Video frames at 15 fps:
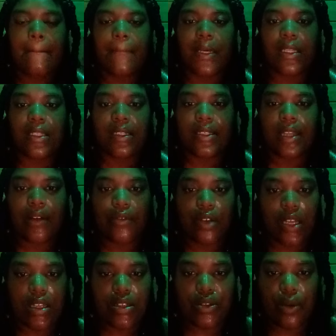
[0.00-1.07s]
But the devil
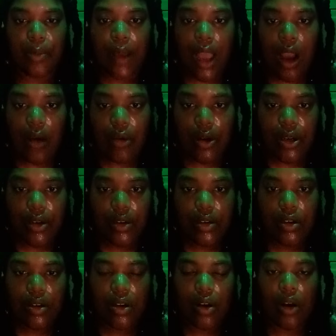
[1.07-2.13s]
has no power
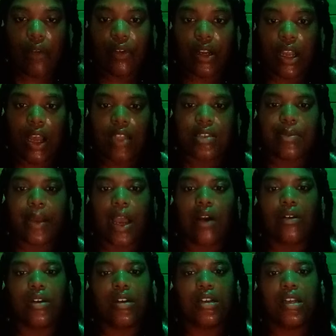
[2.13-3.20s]
over God's
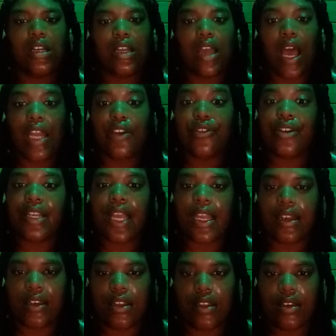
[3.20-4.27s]
power. God
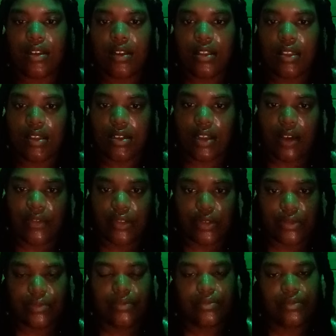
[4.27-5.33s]
created the devil.